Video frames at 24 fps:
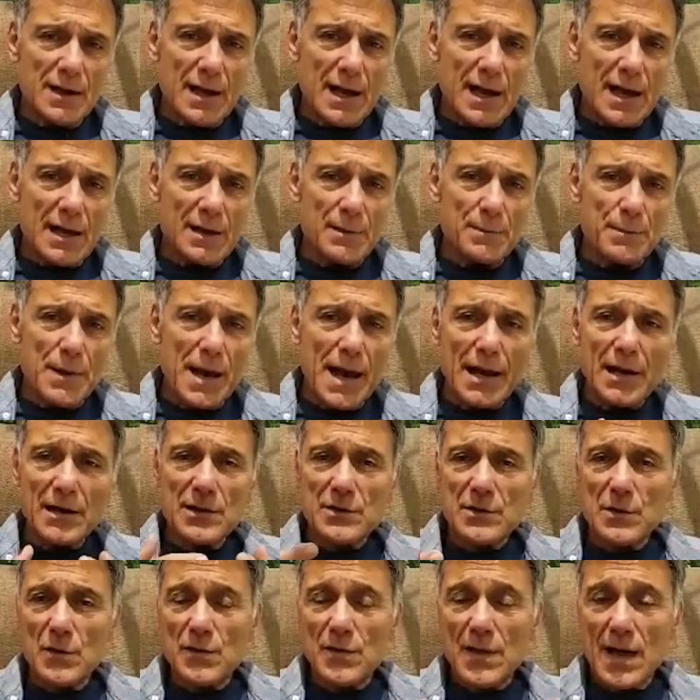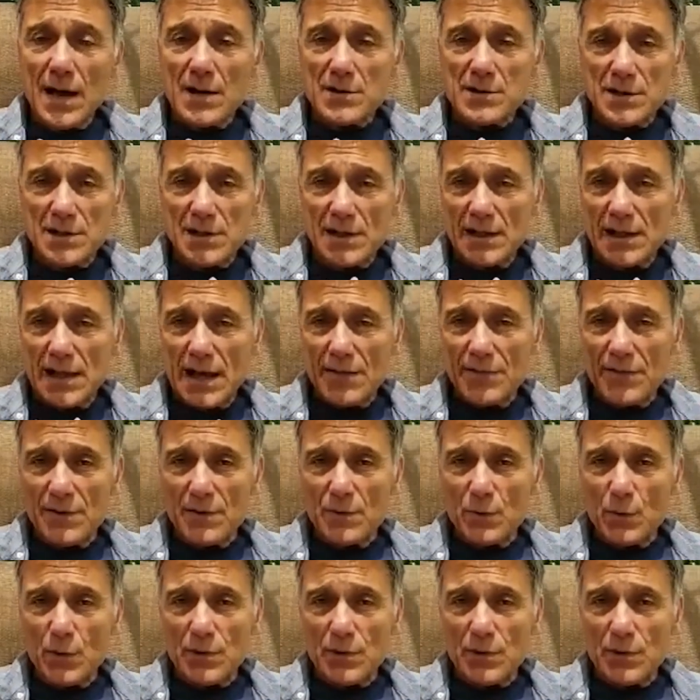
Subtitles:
And back in 2011,